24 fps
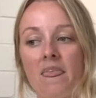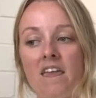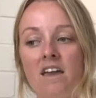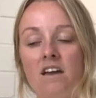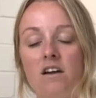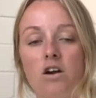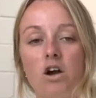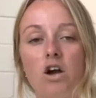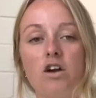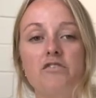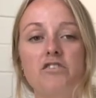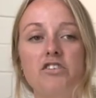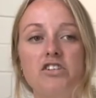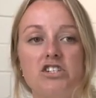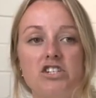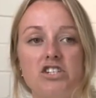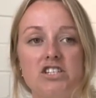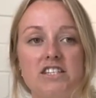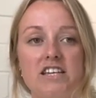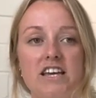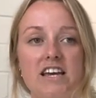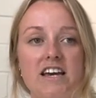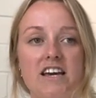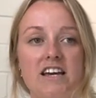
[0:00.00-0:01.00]
COVID had
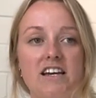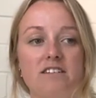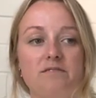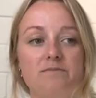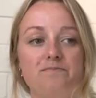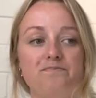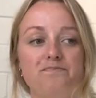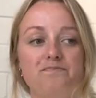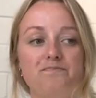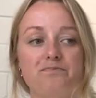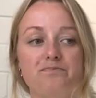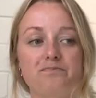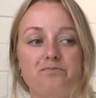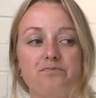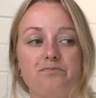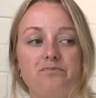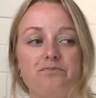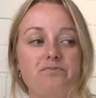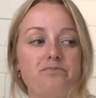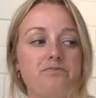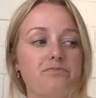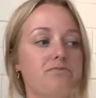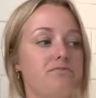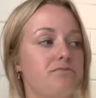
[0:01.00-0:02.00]
just hit.
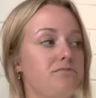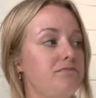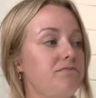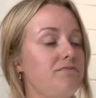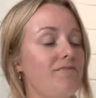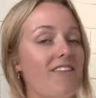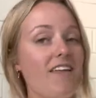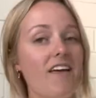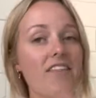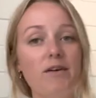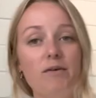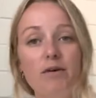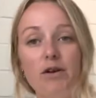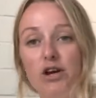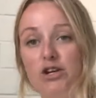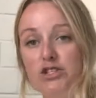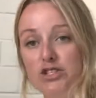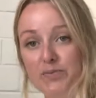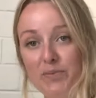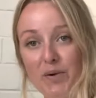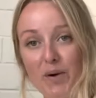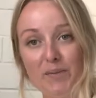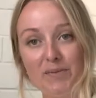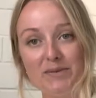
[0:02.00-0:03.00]
There were loads
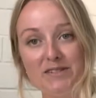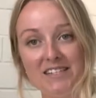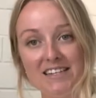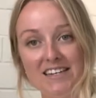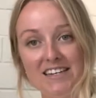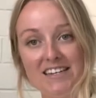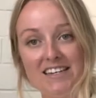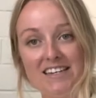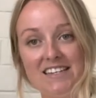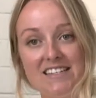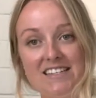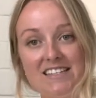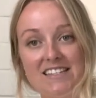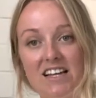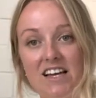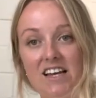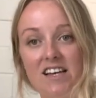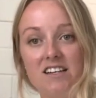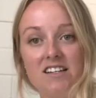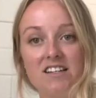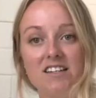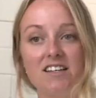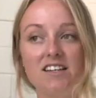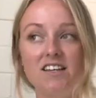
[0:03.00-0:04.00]
of properties, like,
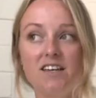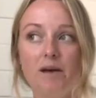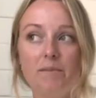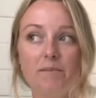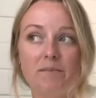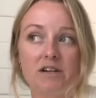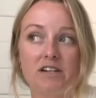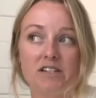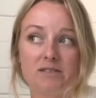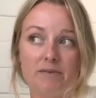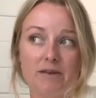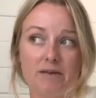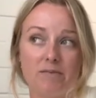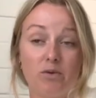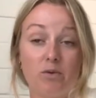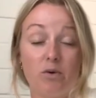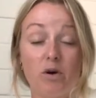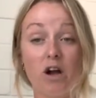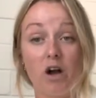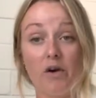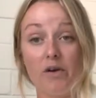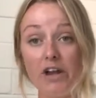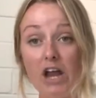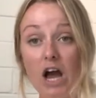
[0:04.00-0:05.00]
because people were
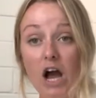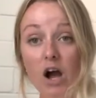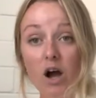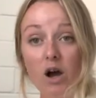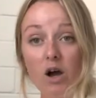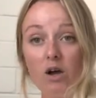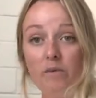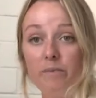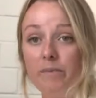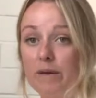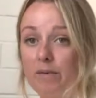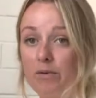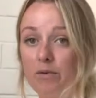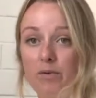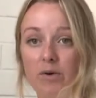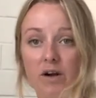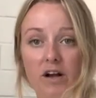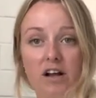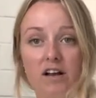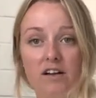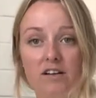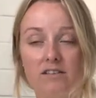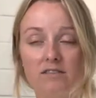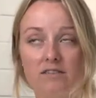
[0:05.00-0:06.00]
going home, people
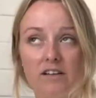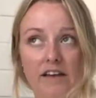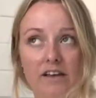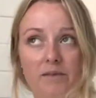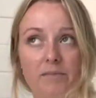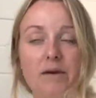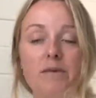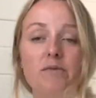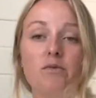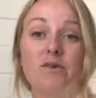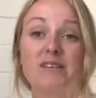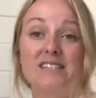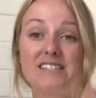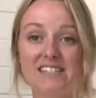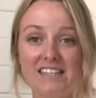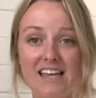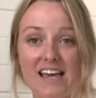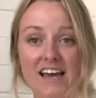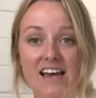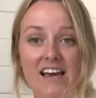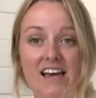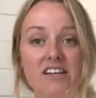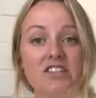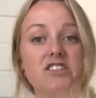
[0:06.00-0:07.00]
were
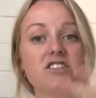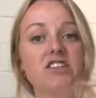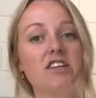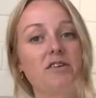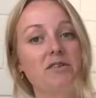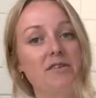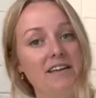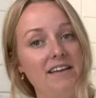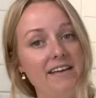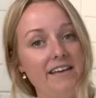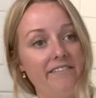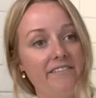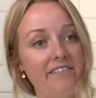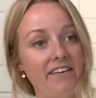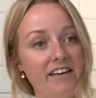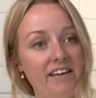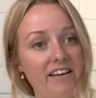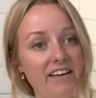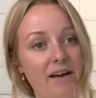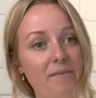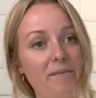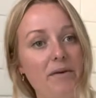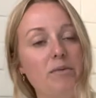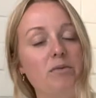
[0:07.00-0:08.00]
scared, so they were leaving,
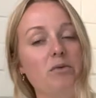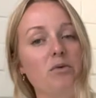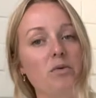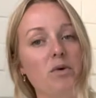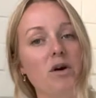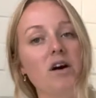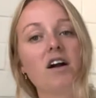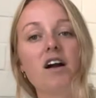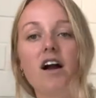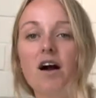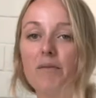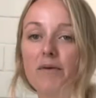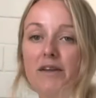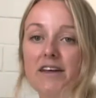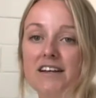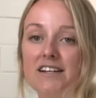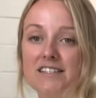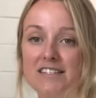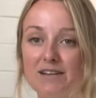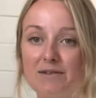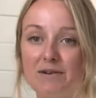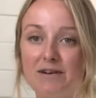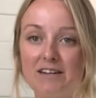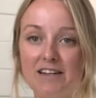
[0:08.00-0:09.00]
and people weren't coming in because
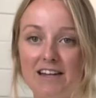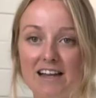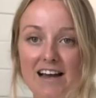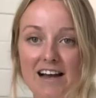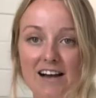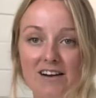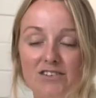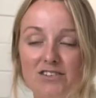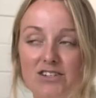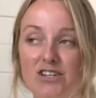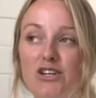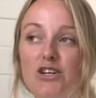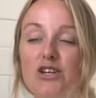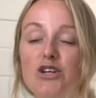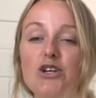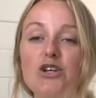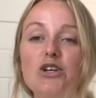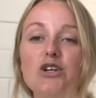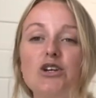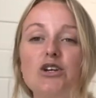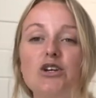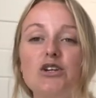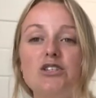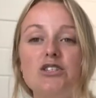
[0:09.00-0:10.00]
they weren't allowed.
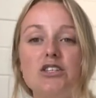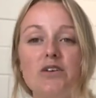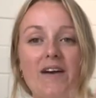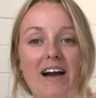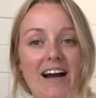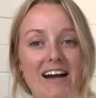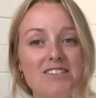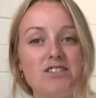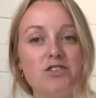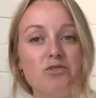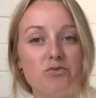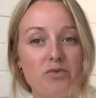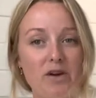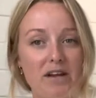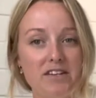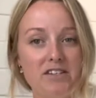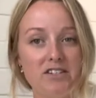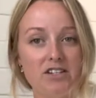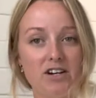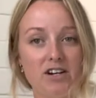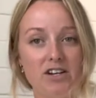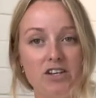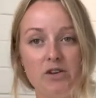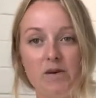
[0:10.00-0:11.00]
So as a
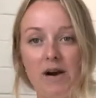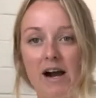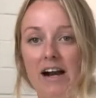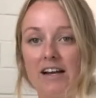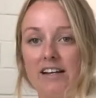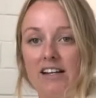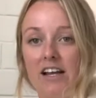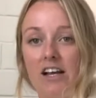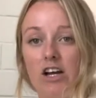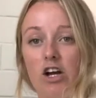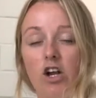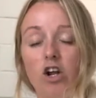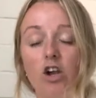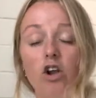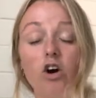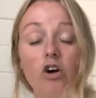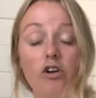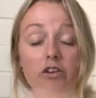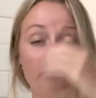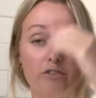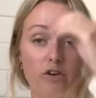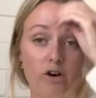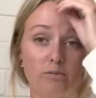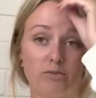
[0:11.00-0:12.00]
renter, you had like a lot
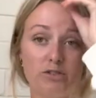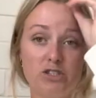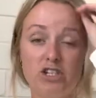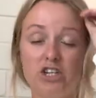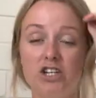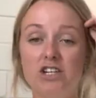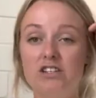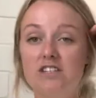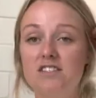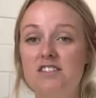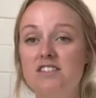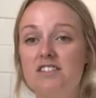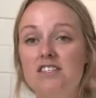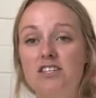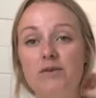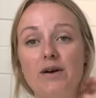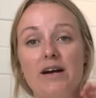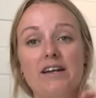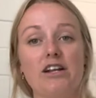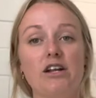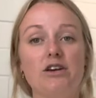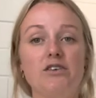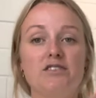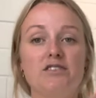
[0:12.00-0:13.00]
of options, you had a